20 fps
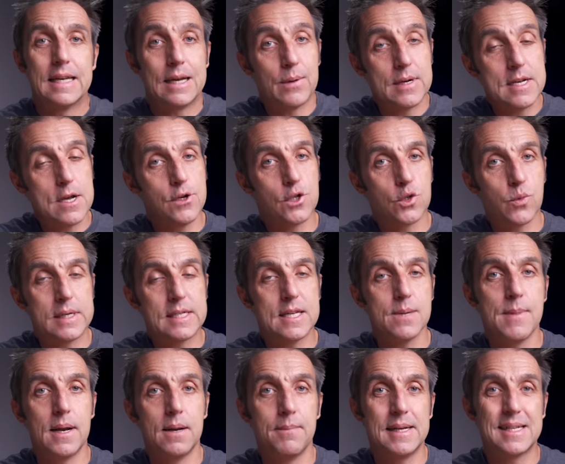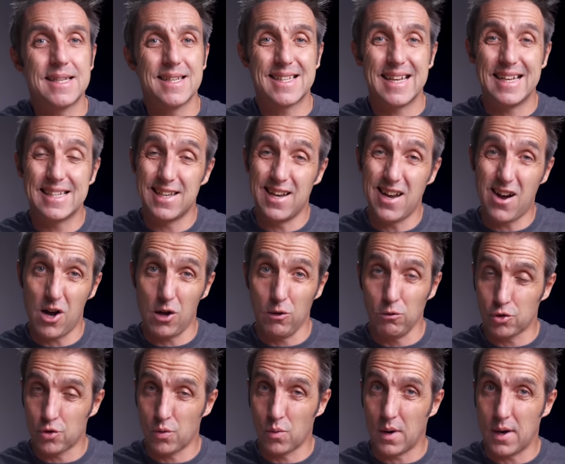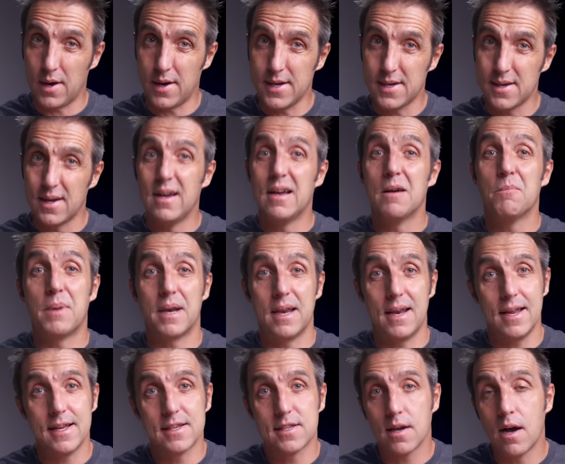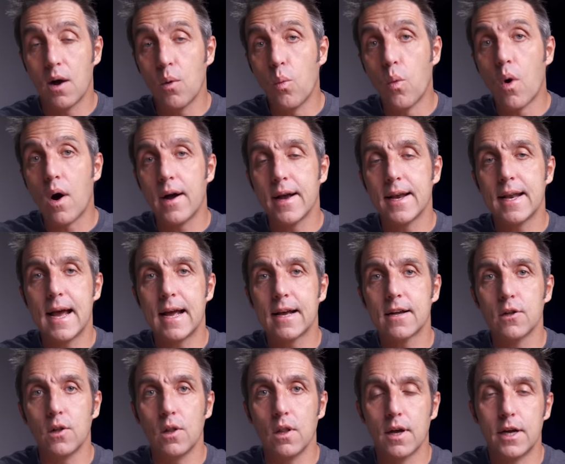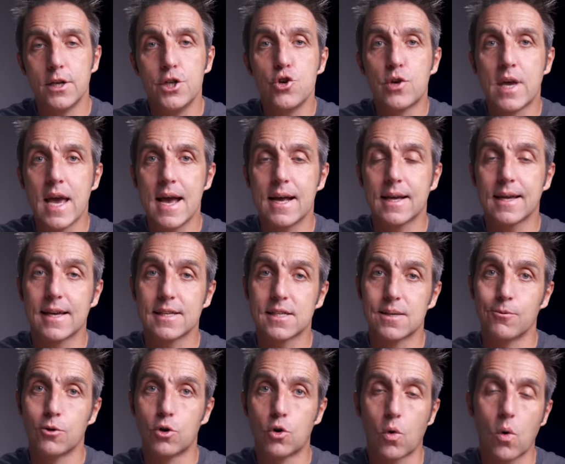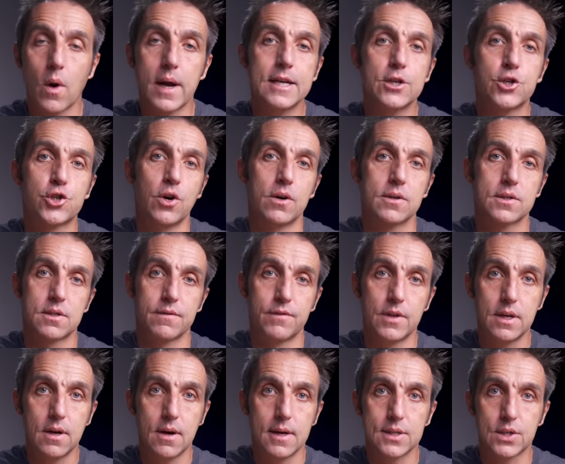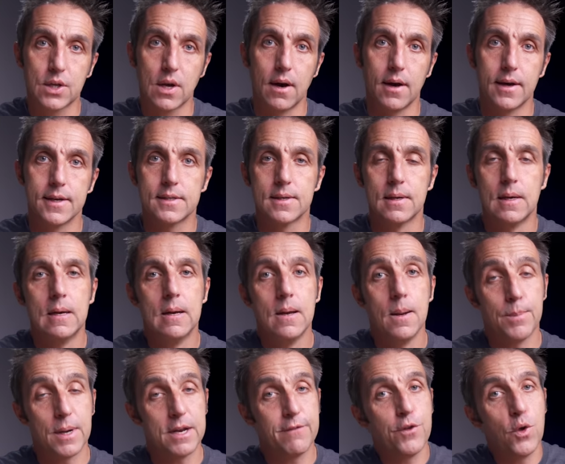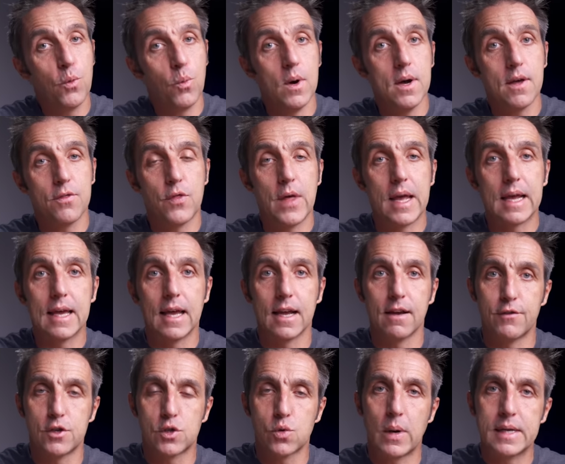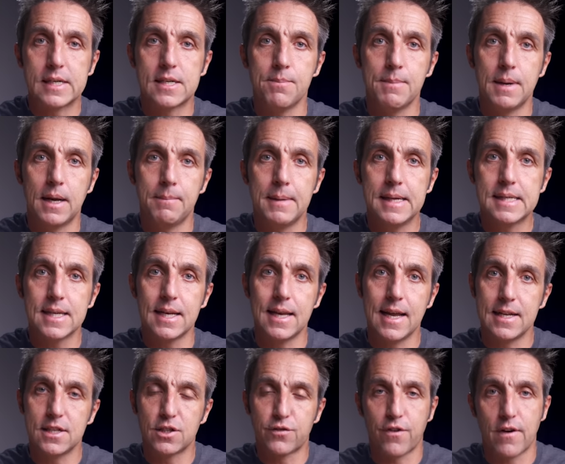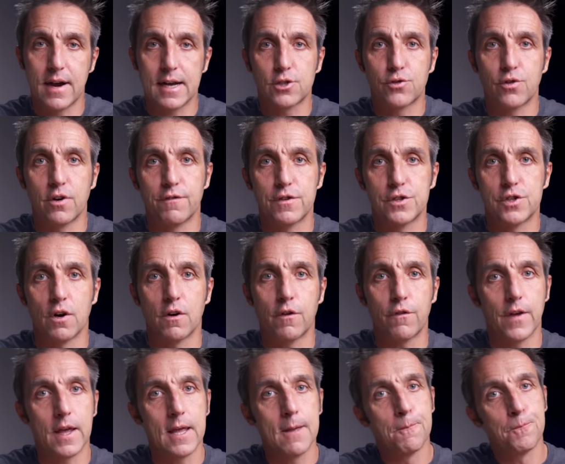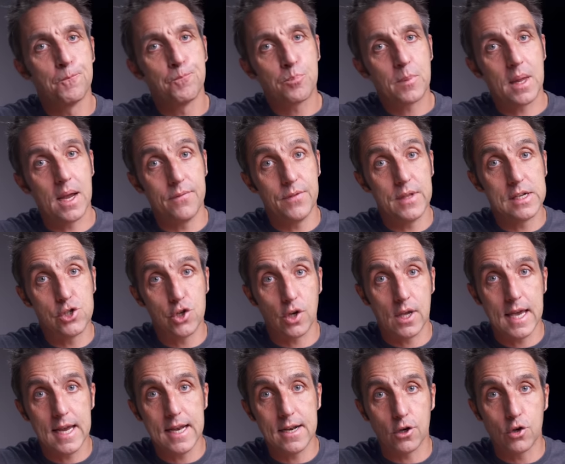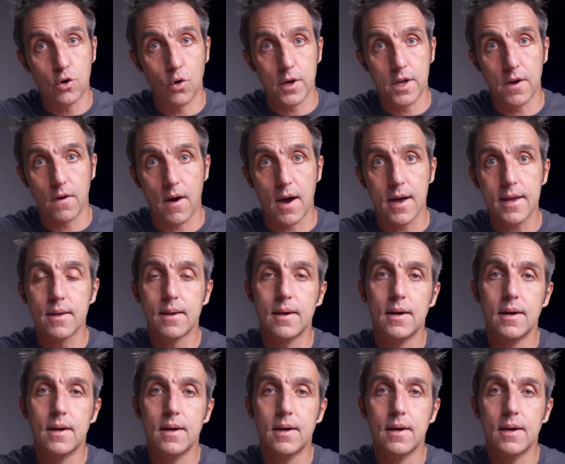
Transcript: Now, I know 20mm isn't ultra wide, but it is a wide angle and you can get some great shots of the night skies. But if you were thinking of a 20mm lens for astrophotography and the Tokina caught your eye,